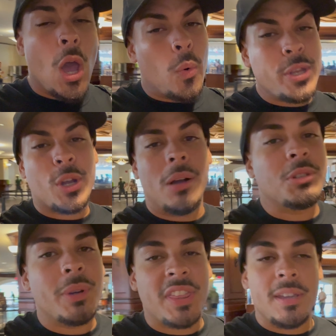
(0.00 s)
when you come
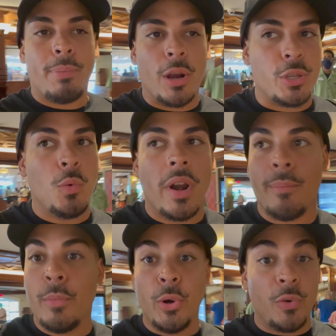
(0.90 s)
to a theme park, you want
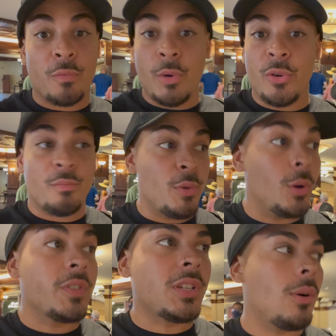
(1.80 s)
to move, move,
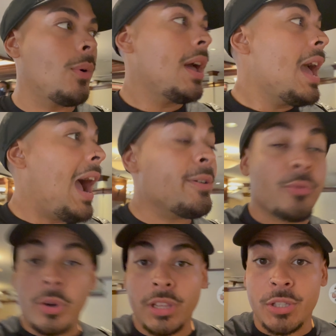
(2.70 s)
move. So I
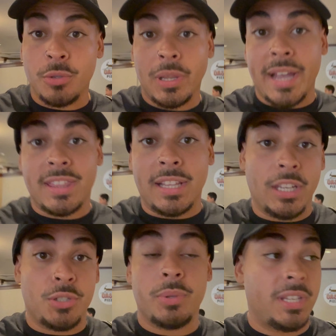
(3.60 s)
really do like that
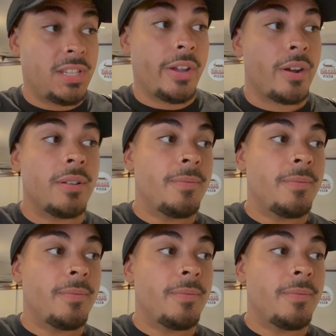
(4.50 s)
they do this here.